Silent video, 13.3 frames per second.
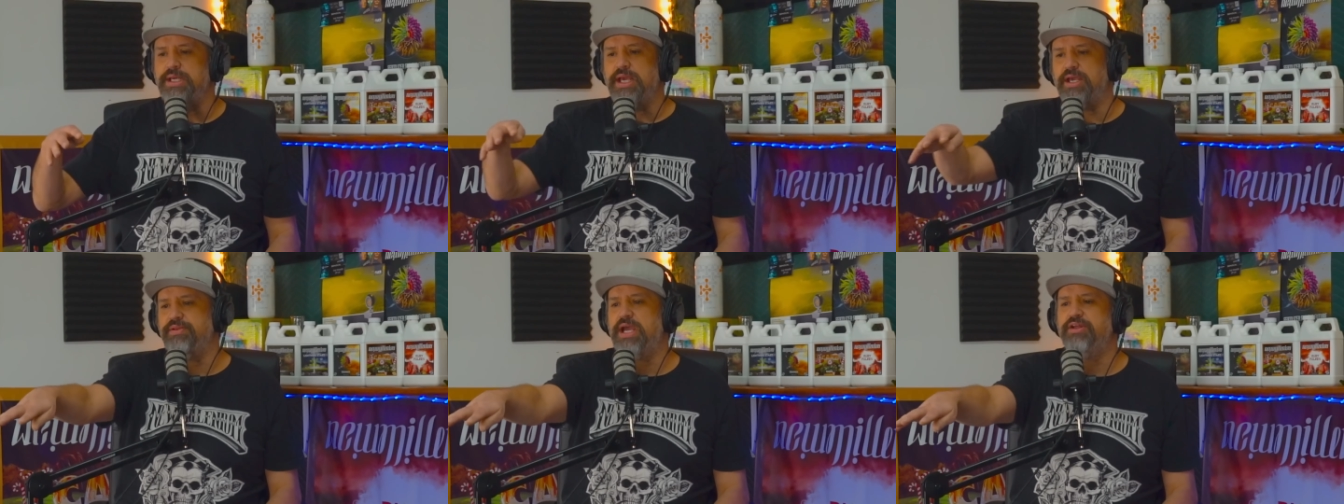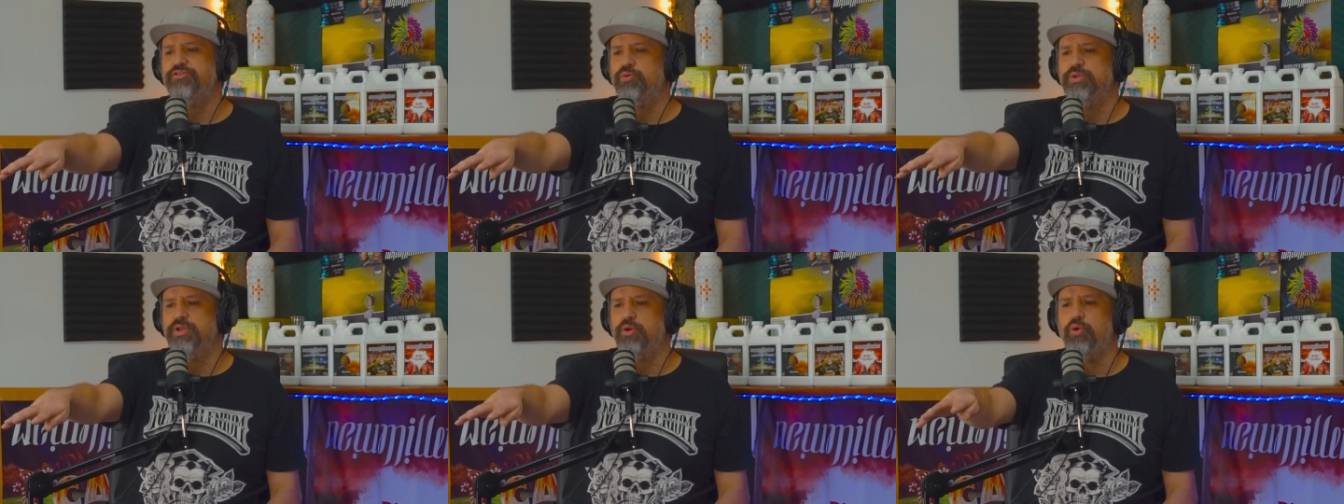And that's
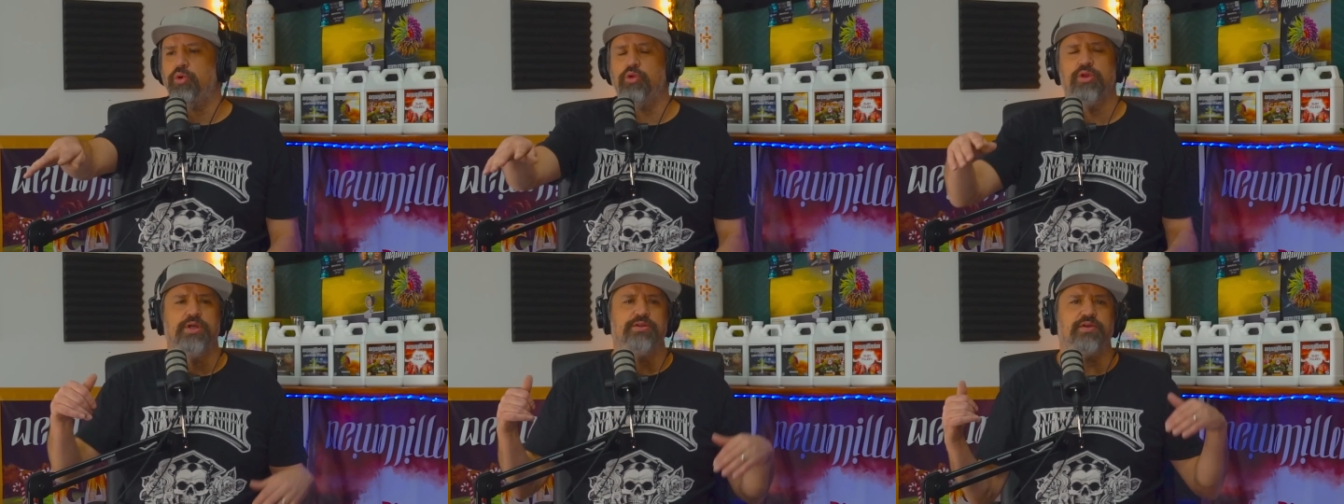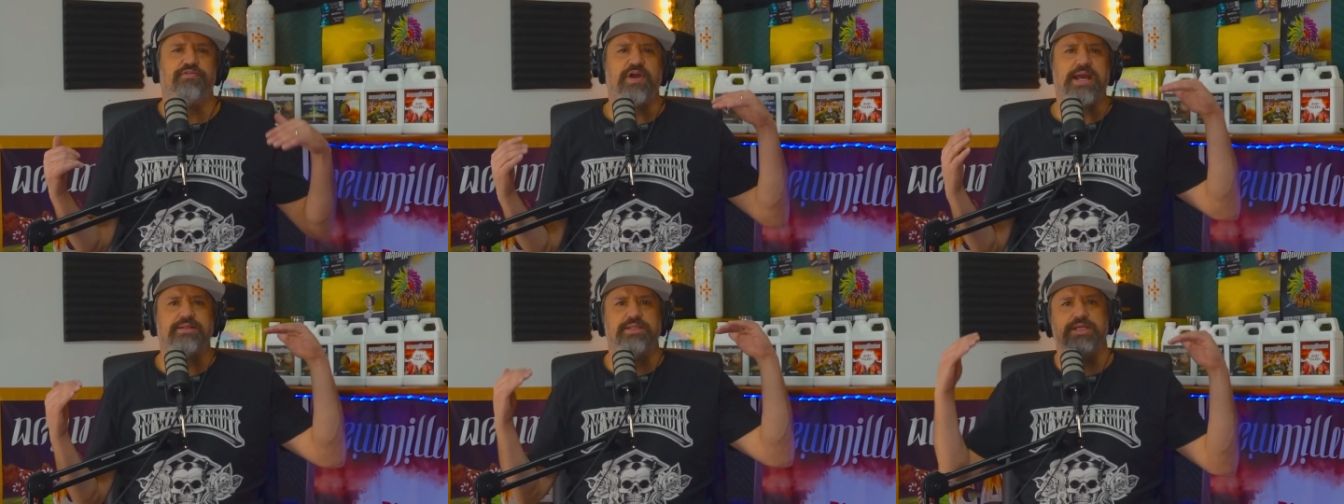what the
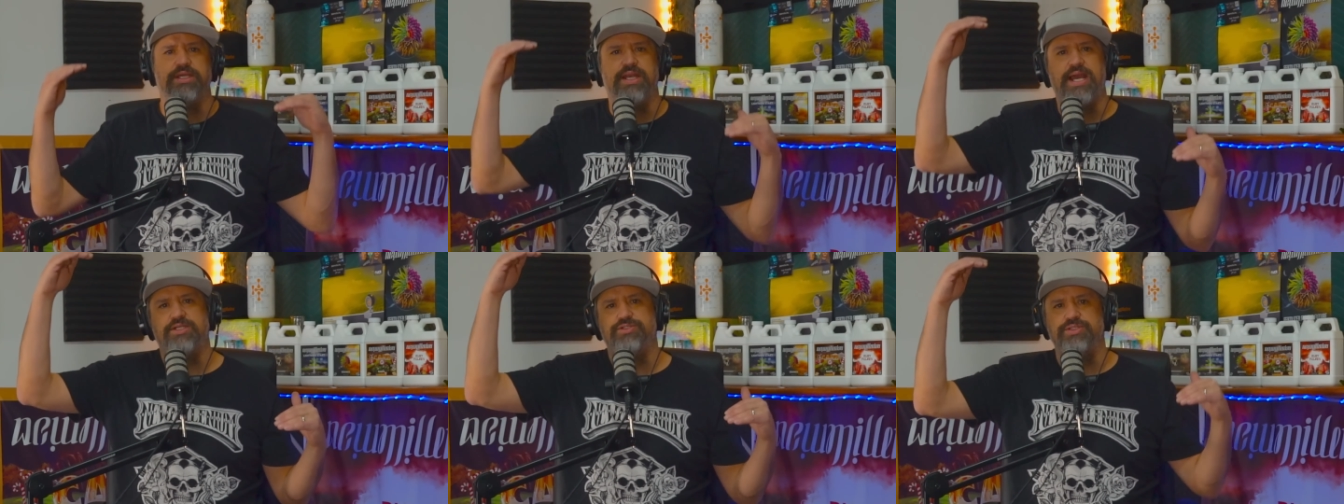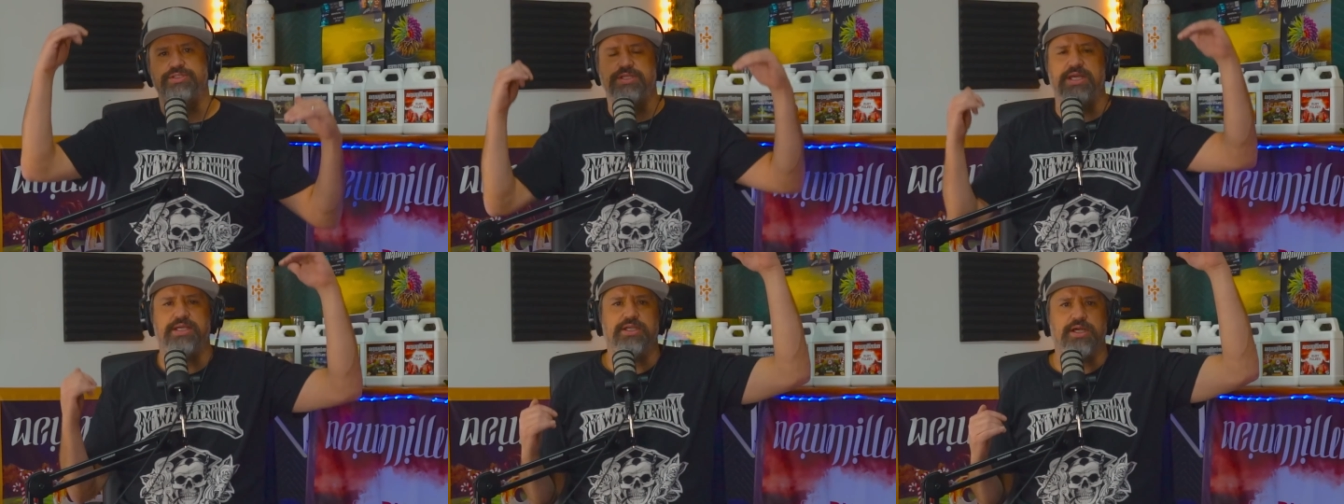fact that it can actually
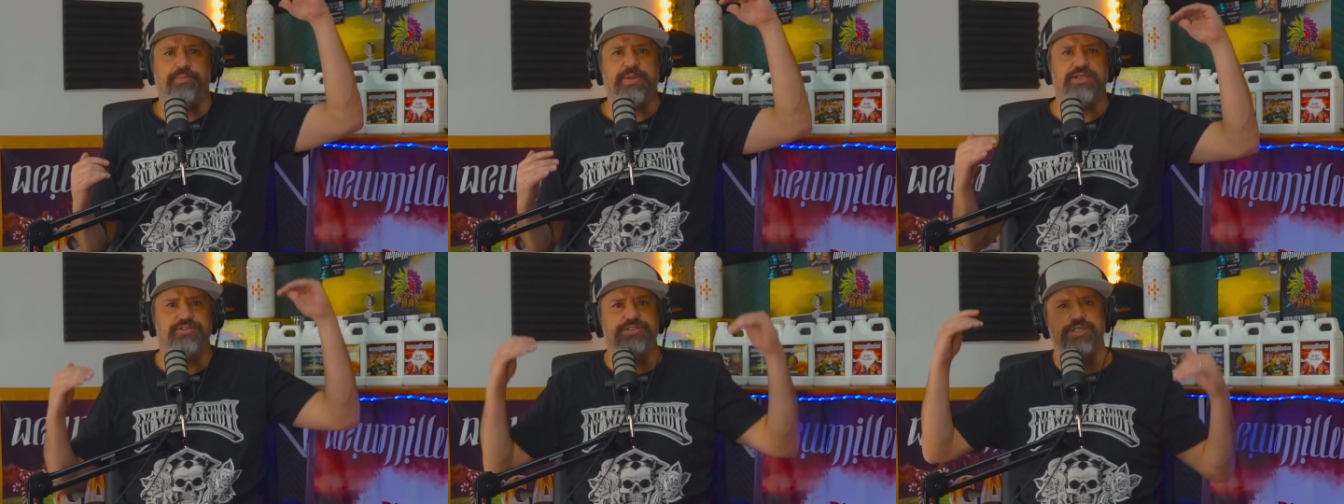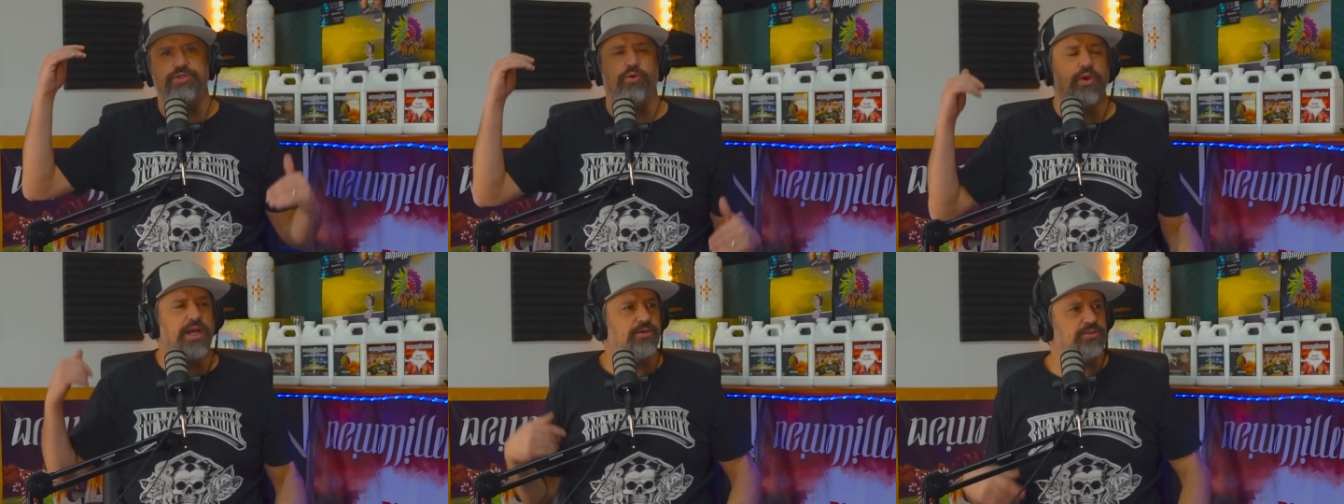take it up in acidic
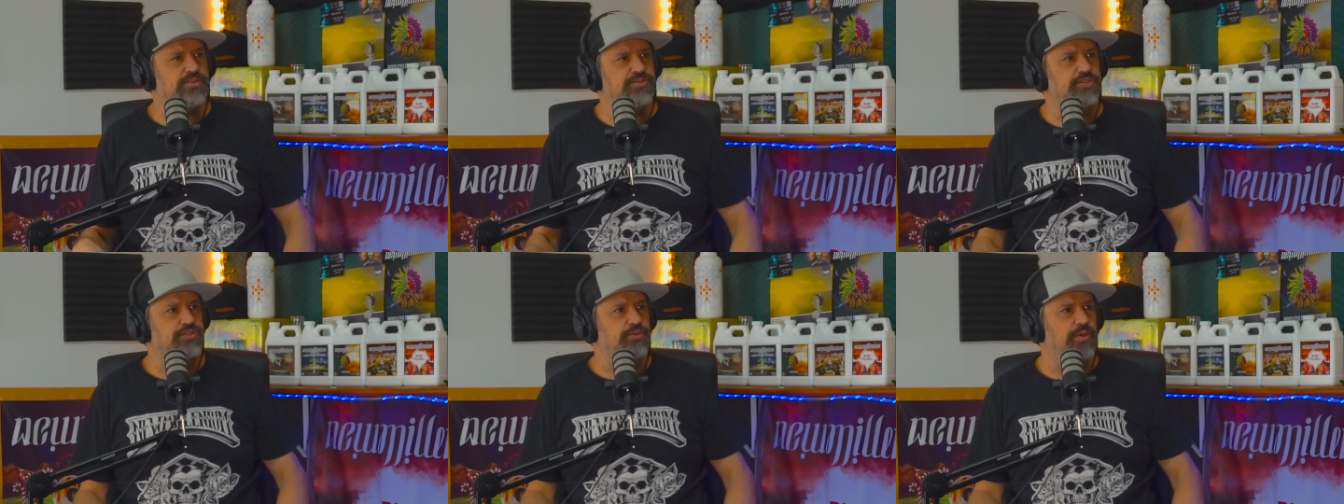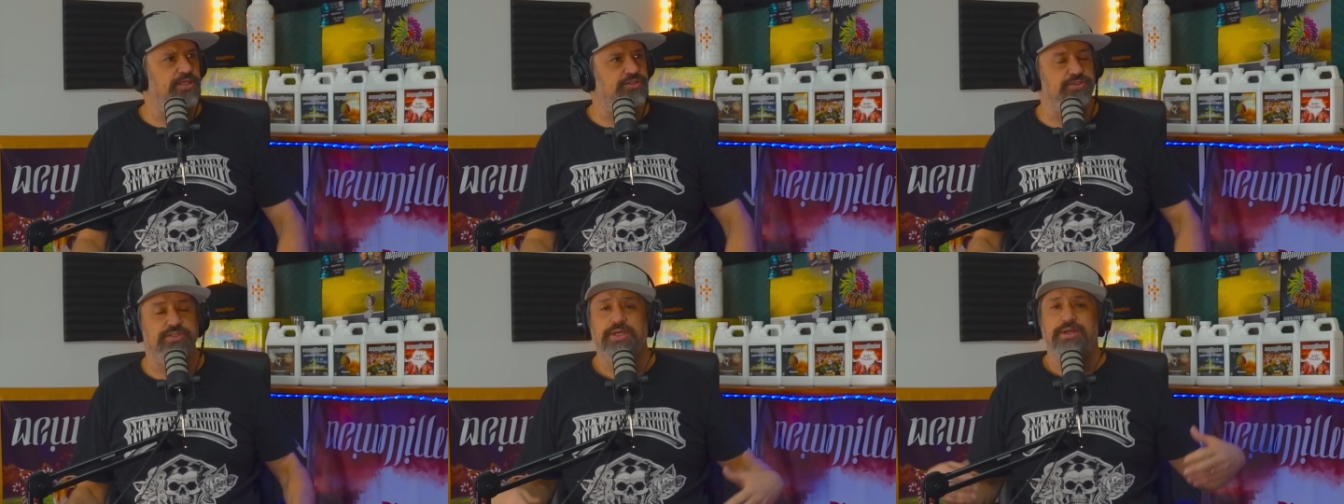or alkaline
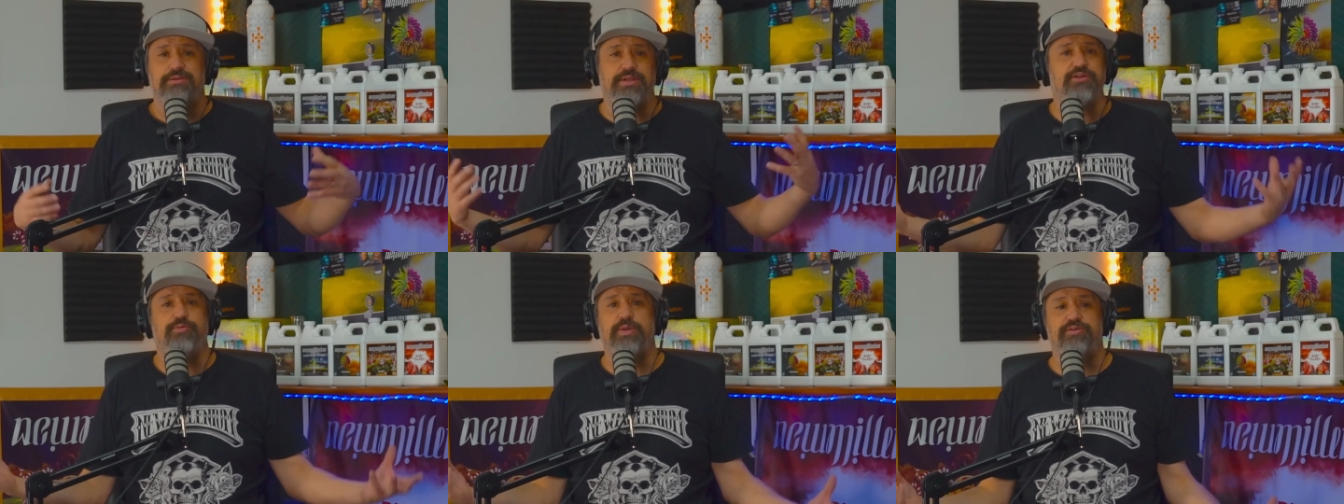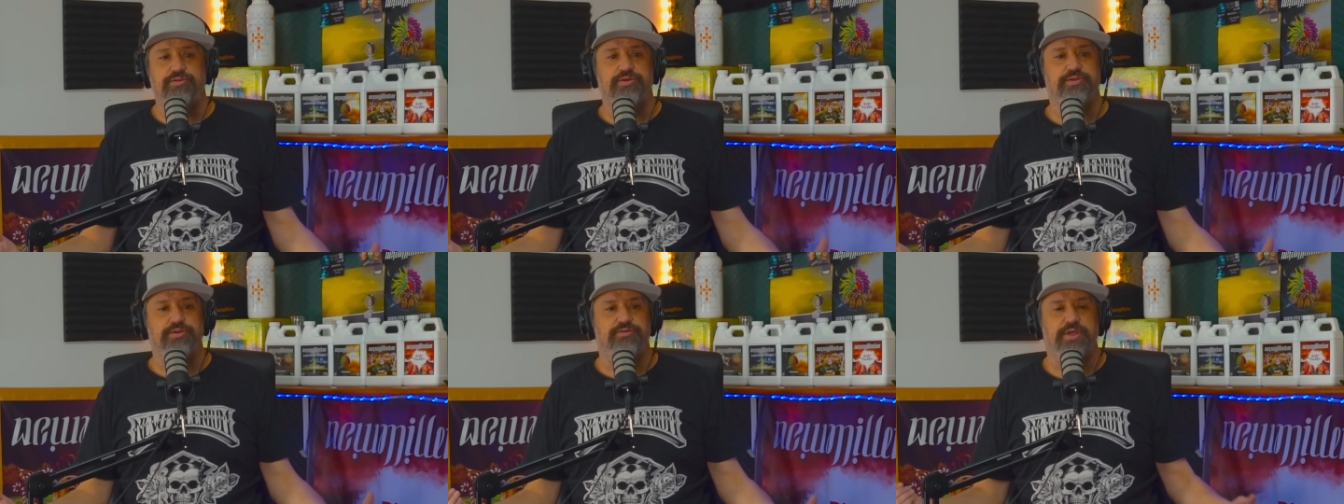situations, that's
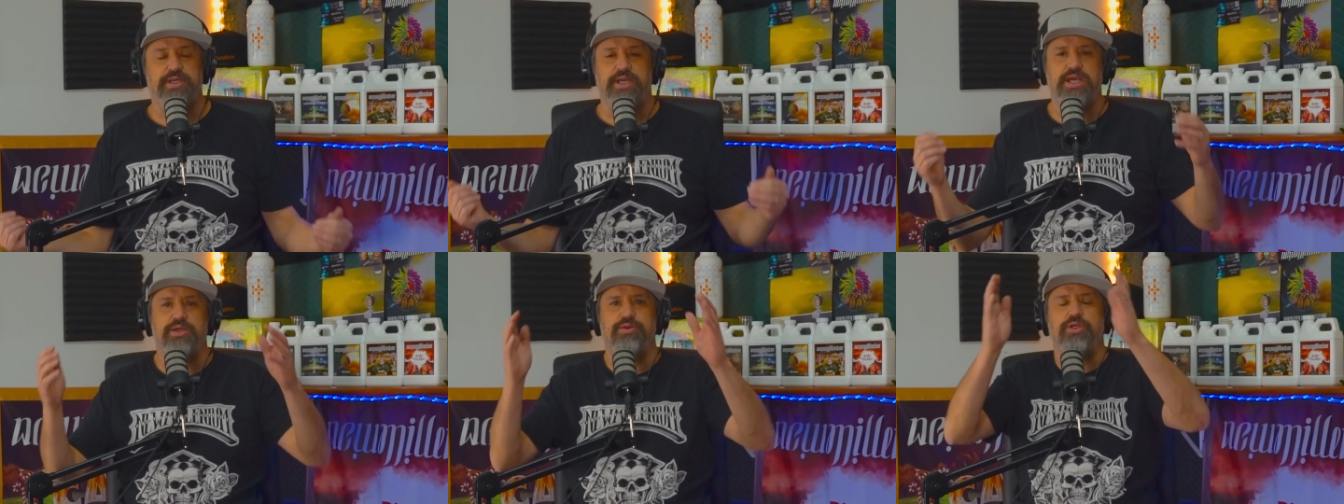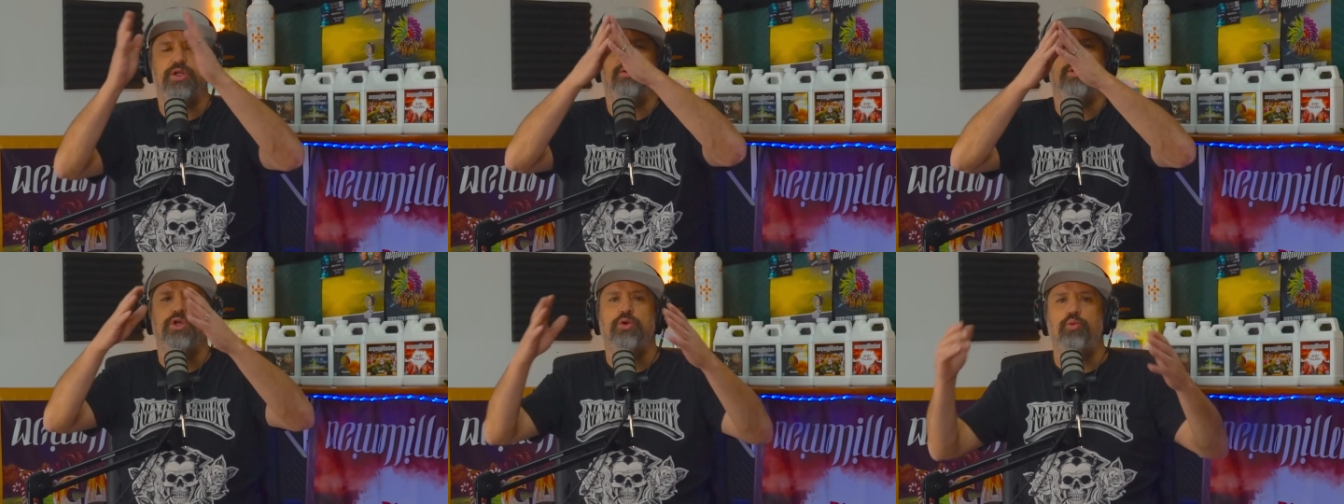basically saying, hey,
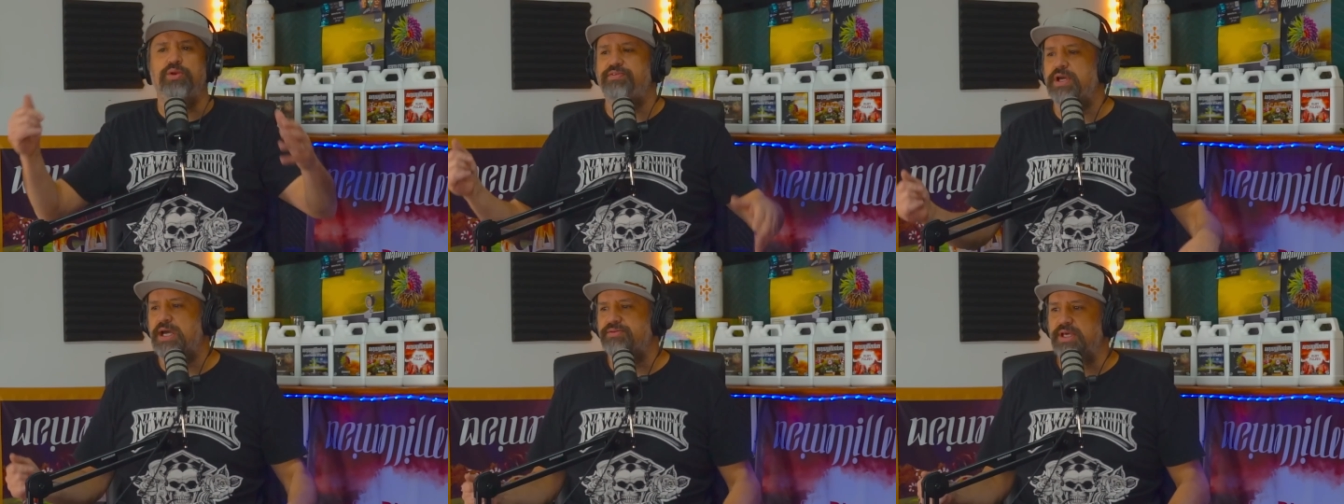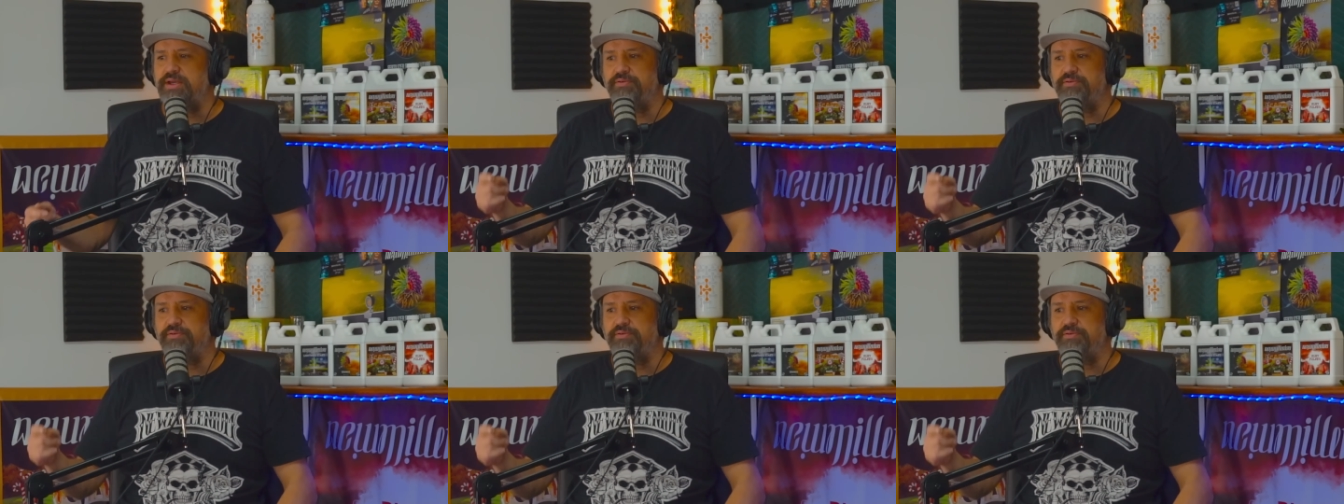we've got that.